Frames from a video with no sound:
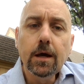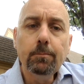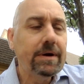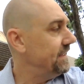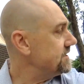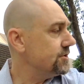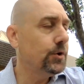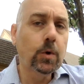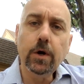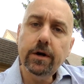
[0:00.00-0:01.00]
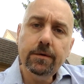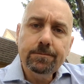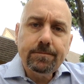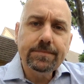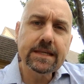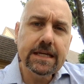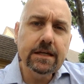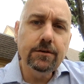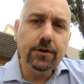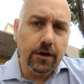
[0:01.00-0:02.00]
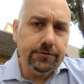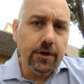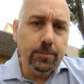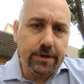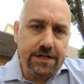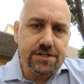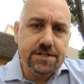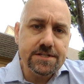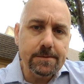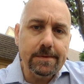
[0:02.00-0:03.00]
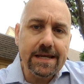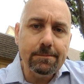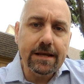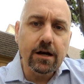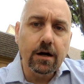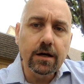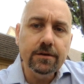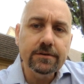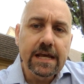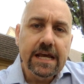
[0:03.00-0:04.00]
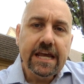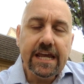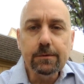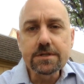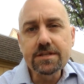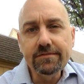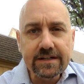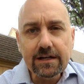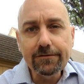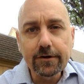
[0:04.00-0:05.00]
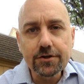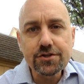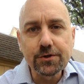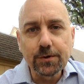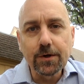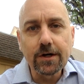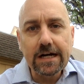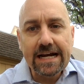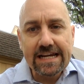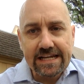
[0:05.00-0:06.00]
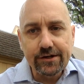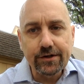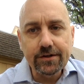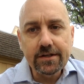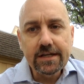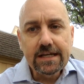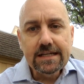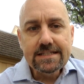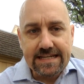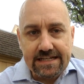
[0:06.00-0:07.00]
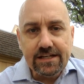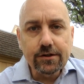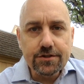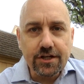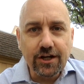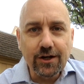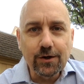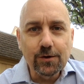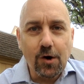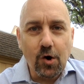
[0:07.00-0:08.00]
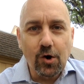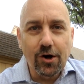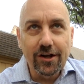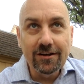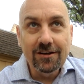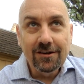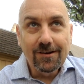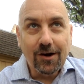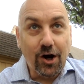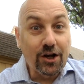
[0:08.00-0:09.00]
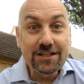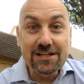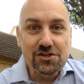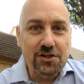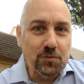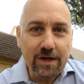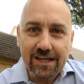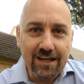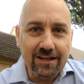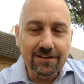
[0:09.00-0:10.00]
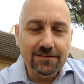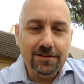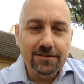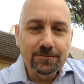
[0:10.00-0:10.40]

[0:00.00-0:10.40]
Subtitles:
But this door is also precious to me because it was the very first door I entered 10 years ago on audition weekend.